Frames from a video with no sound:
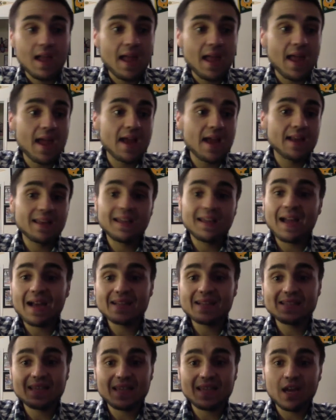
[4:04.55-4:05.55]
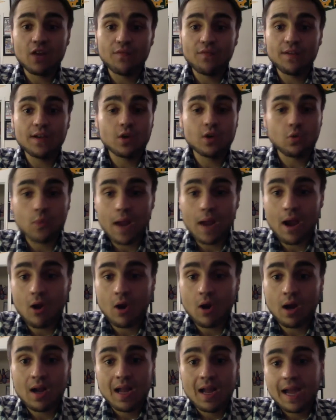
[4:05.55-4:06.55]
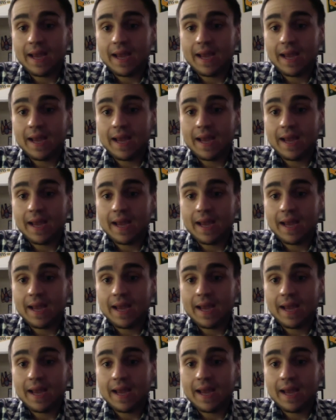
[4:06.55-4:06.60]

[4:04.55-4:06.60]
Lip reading: and guys like Calvin Herrera,